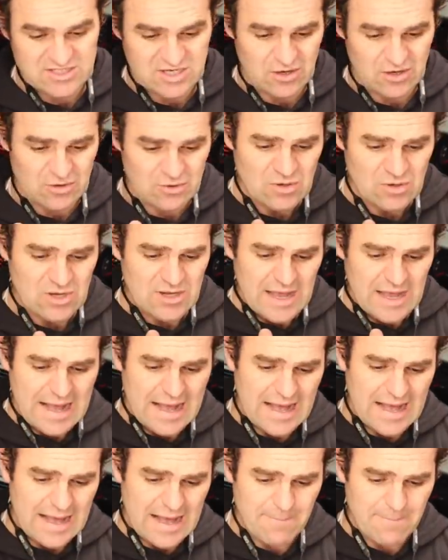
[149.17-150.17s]
So
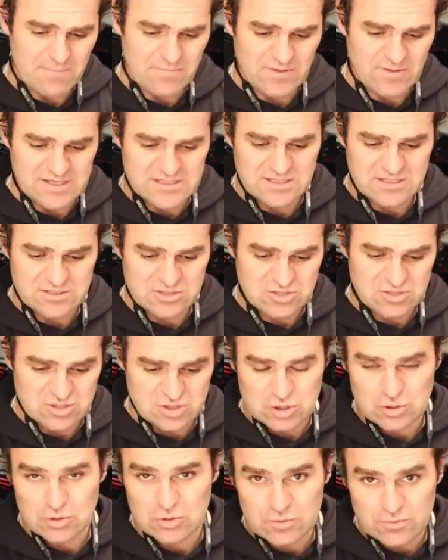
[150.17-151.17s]
there's
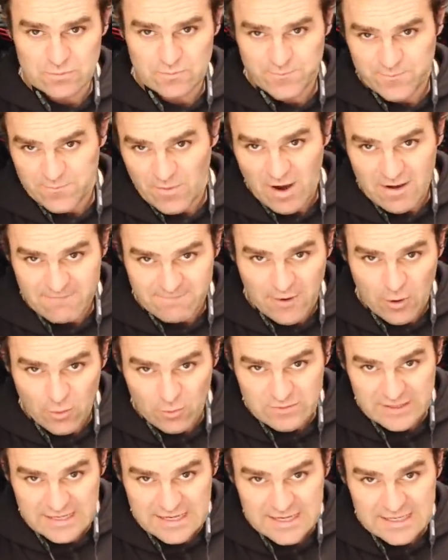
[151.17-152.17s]
two
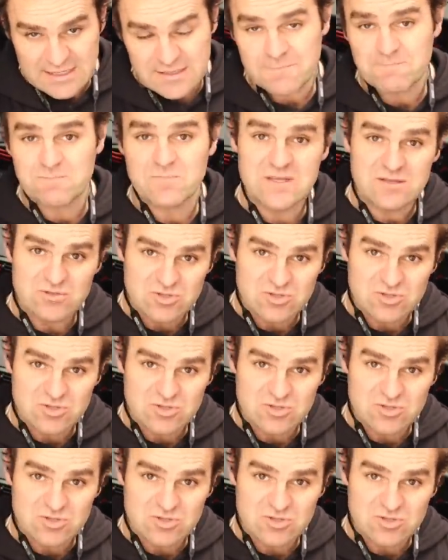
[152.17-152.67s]
5-volt in,